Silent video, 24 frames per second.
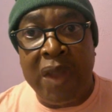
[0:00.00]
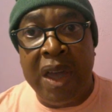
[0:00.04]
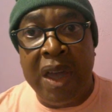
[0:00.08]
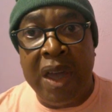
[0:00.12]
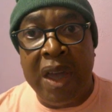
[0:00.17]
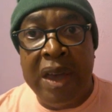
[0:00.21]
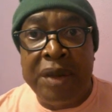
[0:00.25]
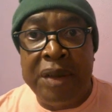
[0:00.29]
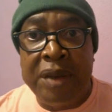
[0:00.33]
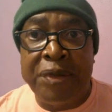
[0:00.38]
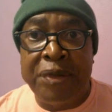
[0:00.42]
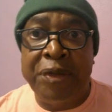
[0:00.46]

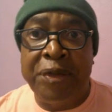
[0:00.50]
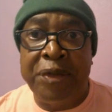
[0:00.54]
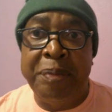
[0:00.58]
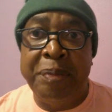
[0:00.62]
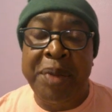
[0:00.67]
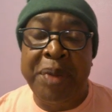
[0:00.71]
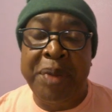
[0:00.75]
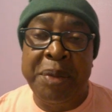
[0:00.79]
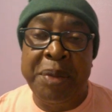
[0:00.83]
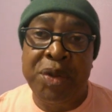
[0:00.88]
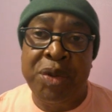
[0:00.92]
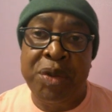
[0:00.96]
if
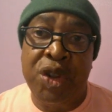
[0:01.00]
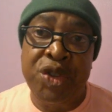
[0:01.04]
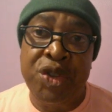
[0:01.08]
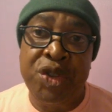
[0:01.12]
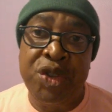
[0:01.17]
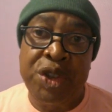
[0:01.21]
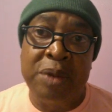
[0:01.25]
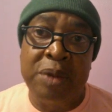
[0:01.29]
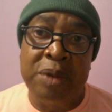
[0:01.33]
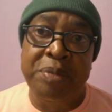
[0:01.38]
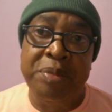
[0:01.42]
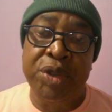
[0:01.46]
people don't
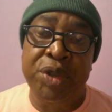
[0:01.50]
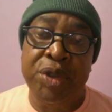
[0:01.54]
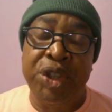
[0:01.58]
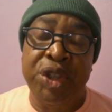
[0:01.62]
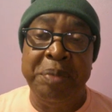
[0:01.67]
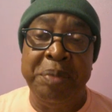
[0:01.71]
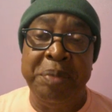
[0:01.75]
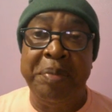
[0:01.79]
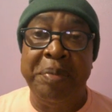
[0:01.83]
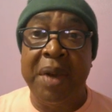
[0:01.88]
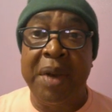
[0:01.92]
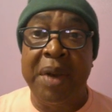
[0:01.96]
start pushing
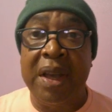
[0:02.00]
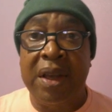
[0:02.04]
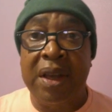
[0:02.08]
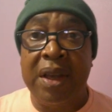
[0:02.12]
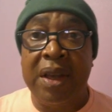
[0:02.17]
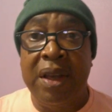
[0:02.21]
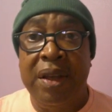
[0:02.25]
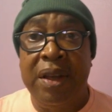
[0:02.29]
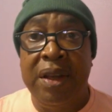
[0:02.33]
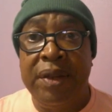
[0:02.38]
back